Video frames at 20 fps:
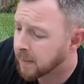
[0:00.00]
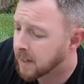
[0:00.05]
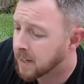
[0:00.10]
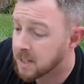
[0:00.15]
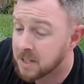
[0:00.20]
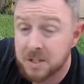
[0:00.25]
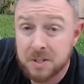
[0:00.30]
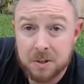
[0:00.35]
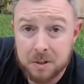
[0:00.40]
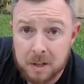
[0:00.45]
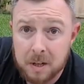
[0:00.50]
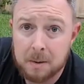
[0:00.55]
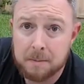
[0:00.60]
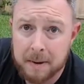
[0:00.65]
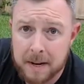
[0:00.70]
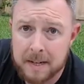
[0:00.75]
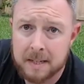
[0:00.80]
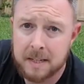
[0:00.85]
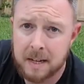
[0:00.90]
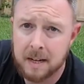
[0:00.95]
It's still gonna
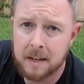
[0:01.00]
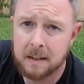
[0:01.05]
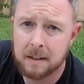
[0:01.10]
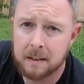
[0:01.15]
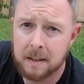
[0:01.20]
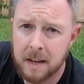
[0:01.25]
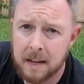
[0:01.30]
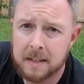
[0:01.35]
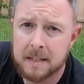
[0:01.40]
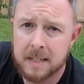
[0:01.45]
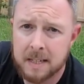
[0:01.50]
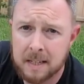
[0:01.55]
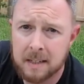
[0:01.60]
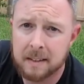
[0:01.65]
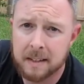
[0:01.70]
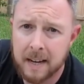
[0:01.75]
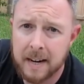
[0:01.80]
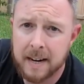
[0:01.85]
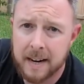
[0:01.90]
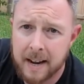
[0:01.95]
maintain that
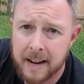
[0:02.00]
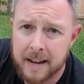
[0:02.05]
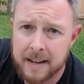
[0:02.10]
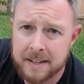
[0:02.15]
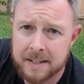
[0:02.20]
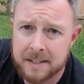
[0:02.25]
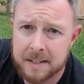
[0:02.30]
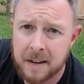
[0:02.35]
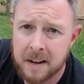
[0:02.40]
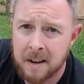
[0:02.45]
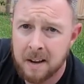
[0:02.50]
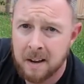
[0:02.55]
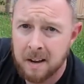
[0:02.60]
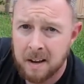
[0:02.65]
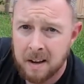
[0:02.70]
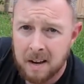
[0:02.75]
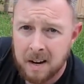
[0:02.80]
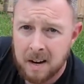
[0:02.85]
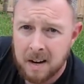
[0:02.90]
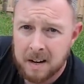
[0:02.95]
tint that it has,
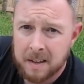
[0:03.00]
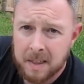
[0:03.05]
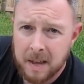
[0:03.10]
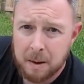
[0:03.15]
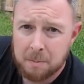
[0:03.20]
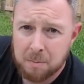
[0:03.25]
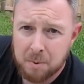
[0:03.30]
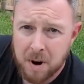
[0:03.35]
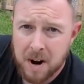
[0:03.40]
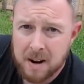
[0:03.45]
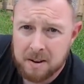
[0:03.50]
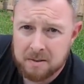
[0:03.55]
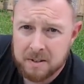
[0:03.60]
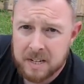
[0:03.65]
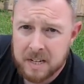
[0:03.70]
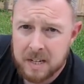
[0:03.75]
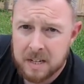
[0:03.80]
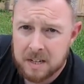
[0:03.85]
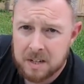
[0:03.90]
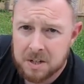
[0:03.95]
that brown
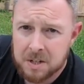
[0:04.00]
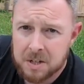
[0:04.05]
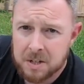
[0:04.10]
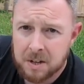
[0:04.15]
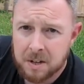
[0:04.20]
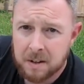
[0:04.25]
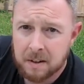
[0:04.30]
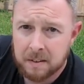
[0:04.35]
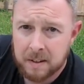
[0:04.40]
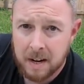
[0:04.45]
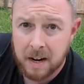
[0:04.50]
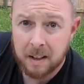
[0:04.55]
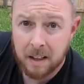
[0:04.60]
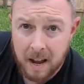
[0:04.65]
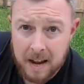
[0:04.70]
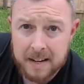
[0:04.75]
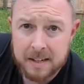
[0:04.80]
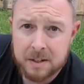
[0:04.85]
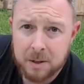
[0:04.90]
tinge that I like